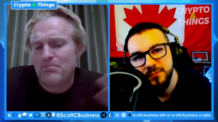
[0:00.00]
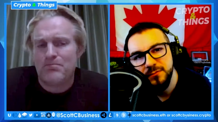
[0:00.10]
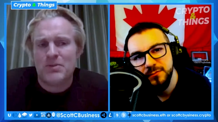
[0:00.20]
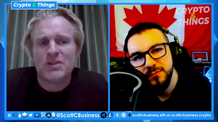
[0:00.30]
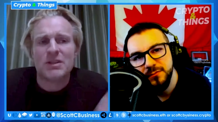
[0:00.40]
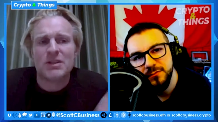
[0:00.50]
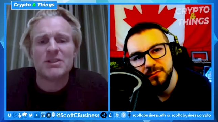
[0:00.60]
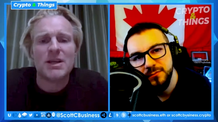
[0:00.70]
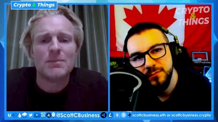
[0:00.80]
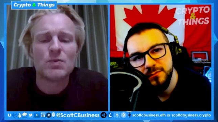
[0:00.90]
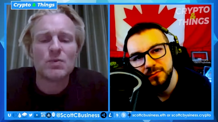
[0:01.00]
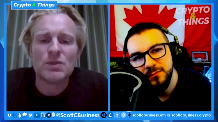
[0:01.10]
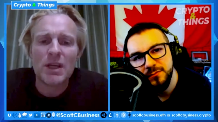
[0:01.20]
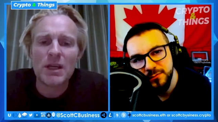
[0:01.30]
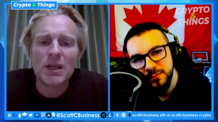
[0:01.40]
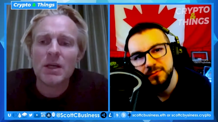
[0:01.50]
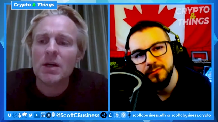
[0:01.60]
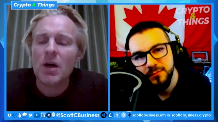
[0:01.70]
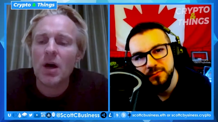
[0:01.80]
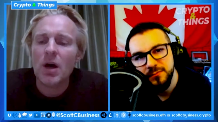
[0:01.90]
Speaker 1: still the same today.
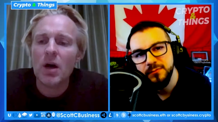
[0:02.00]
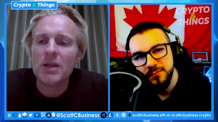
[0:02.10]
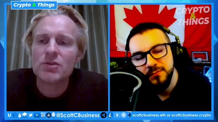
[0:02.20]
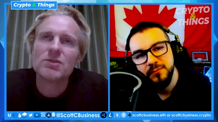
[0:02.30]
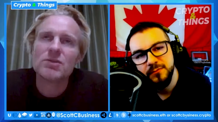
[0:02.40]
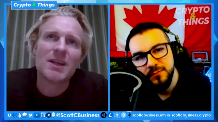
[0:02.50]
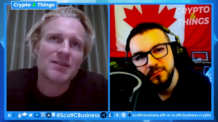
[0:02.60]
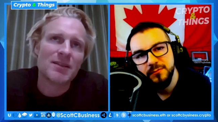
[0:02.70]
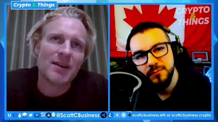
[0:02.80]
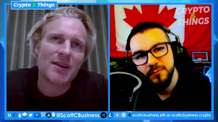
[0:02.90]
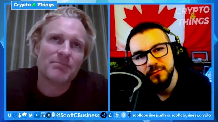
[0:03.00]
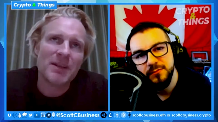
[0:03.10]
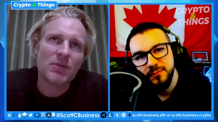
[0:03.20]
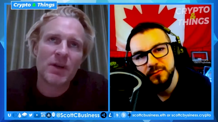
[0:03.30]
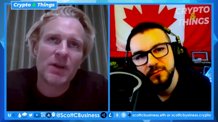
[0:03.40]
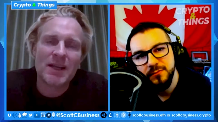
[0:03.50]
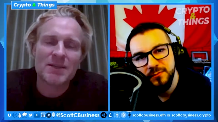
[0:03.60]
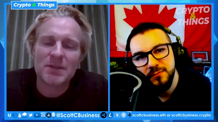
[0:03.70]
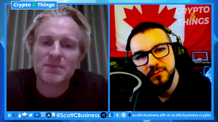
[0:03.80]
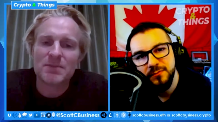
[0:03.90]
Uh, it's just that, that Bitcoin has been
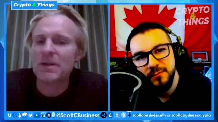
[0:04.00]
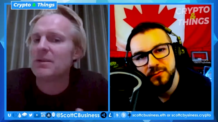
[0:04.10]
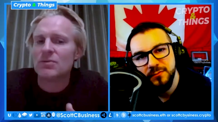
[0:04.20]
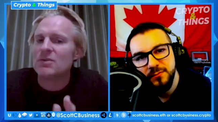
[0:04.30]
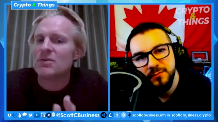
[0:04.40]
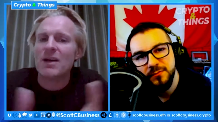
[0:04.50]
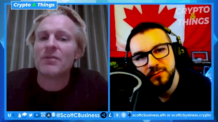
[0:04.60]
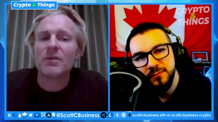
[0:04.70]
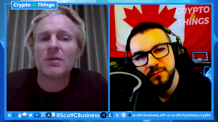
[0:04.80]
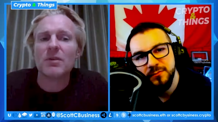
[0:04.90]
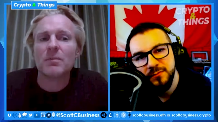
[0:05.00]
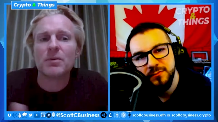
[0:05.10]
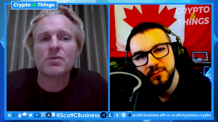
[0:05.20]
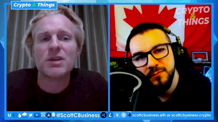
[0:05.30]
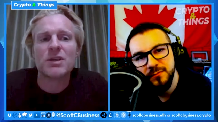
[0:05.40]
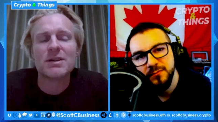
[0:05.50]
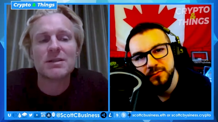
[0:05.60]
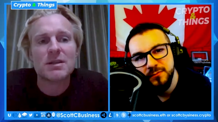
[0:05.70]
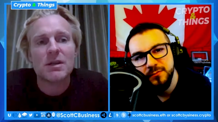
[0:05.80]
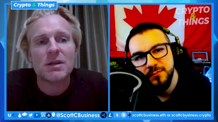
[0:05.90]
split into several projects.
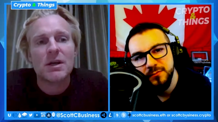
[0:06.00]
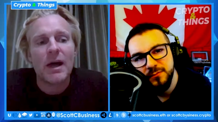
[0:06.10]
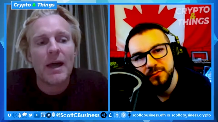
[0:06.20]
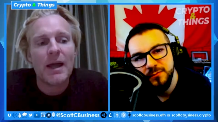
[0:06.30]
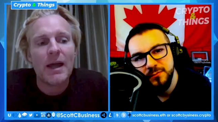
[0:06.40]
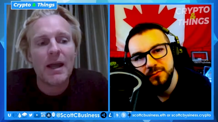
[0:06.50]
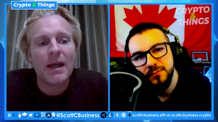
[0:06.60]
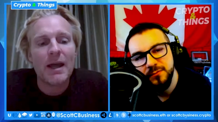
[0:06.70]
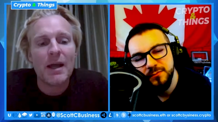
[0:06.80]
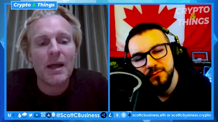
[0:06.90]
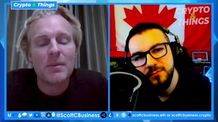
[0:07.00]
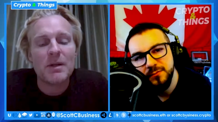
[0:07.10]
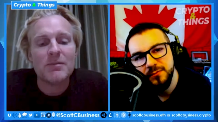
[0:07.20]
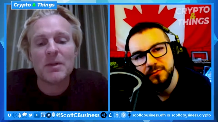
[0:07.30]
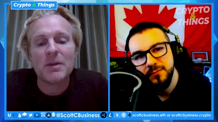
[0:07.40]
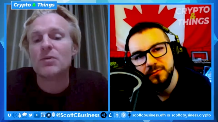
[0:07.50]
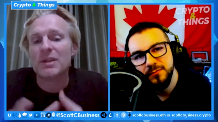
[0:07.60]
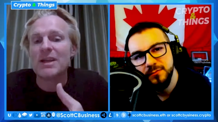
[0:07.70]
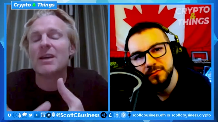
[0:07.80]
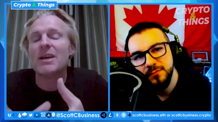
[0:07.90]
And, and, and I believe Bitcoin
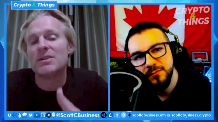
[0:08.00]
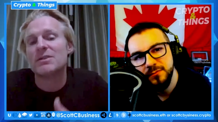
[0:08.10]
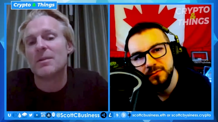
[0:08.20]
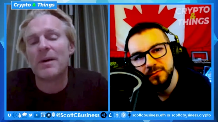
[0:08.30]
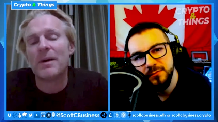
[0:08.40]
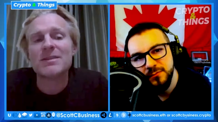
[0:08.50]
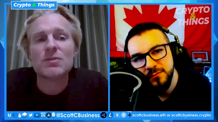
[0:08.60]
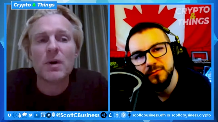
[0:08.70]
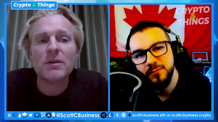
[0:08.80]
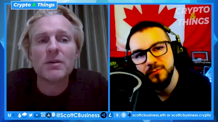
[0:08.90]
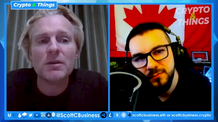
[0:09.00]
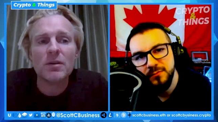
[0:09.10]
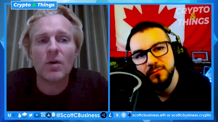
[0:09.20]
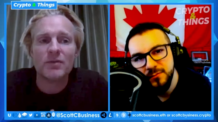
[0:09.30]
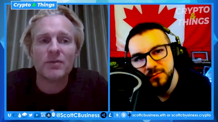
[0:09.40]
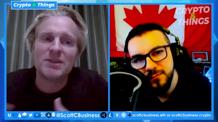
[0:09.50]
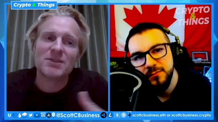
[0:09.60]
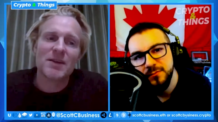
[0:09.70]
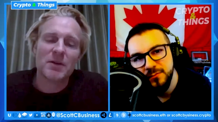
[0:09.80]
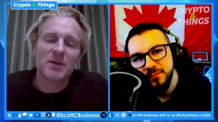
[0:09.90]
Cash is the best one of these
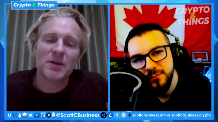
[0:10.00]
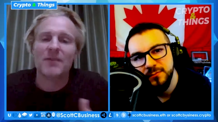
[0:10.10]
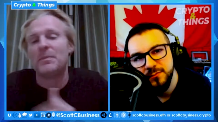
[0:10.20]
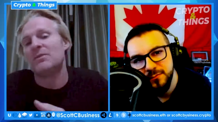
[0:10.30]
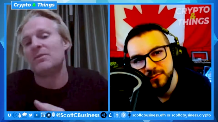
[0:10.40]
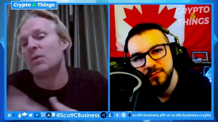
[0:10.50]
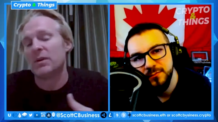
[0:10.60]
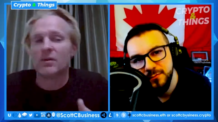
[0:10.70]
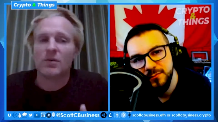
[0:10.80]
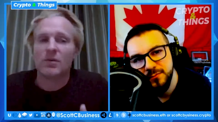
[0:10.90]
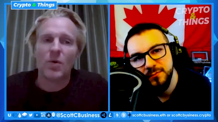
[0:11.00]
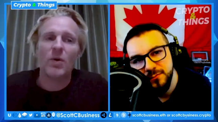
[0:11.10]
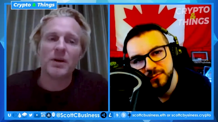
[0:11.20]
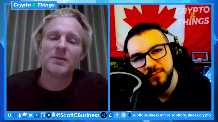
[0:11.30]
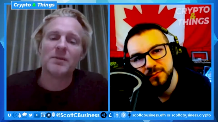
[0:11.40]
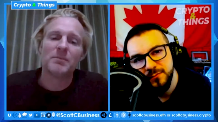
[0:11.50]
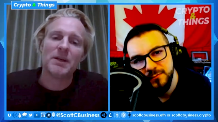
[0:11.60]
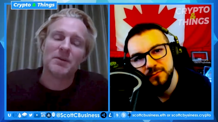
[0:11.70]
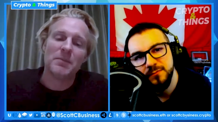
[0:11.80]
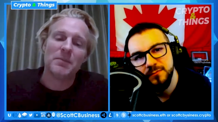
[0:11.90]
several. You have Bitcoin Core, eh, the big, the
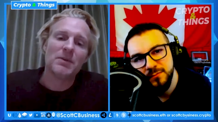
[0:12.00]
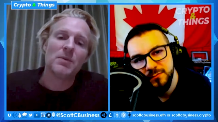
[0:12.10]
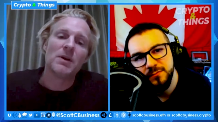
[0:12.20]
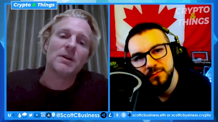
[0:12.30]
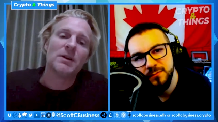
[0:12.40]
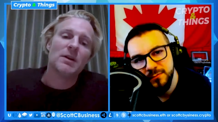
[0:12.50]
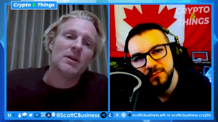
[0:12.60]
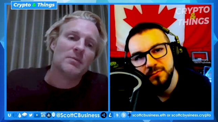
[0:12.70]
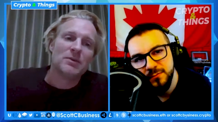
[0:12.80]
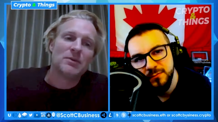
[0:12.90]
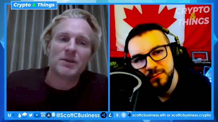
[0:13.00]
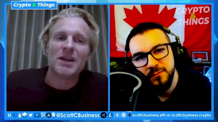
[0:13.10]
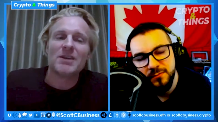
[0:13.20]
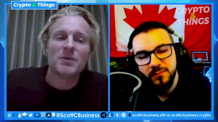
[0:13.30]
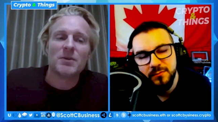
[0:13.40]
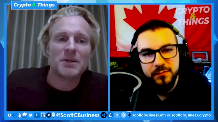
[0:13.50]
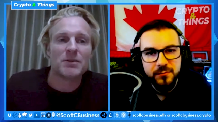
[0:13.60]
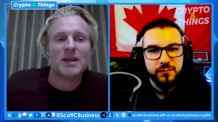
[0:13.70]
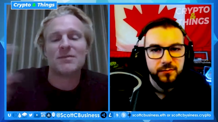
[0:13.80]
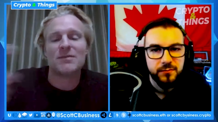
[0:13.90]
big one. You have Bitcoin Cash, you have Bitcoin
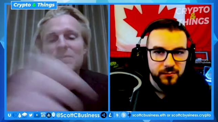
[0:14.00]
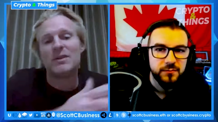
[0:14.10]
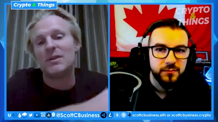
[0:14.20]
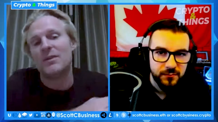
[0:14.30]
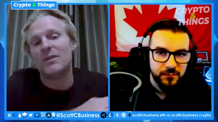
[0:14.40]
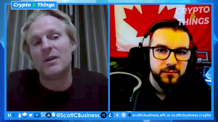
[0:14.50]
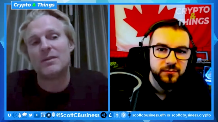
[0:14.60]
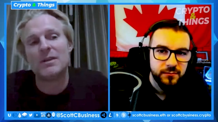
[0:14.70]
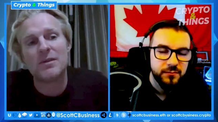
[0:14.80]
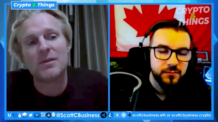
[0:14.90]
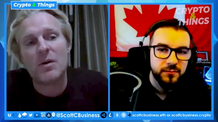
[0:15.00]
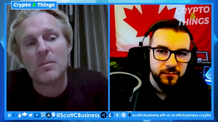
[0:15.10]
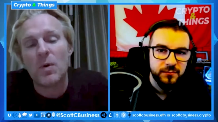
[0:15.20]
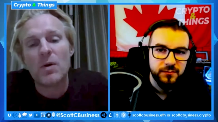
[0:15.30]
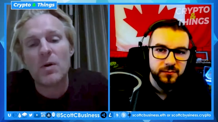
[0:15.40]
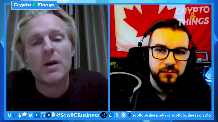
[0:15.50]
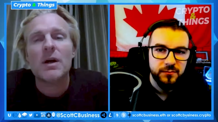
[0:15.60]
S V, you have uh, even more.